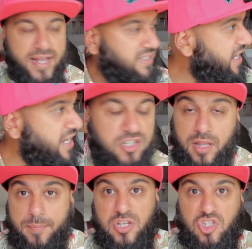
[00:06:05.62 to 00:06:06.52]
It's easier
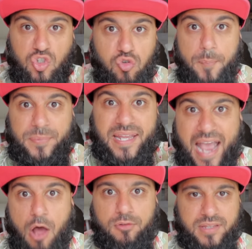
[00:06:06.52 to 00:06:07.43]
than me scripting
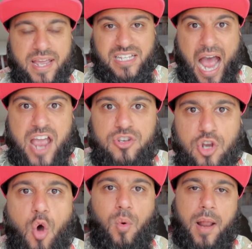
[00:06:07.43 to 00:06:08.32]
out things. I
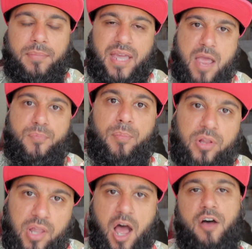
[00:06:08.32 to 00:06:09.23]
know what I'm
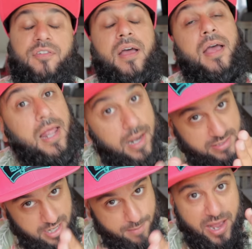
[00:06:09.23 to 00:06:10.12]
capable of.
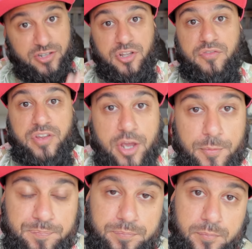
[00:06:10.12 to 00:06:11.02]
Let's get back to the video,
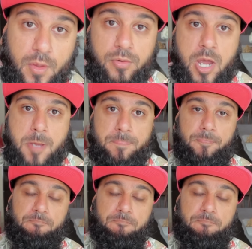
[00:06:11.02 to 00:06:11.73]
okay?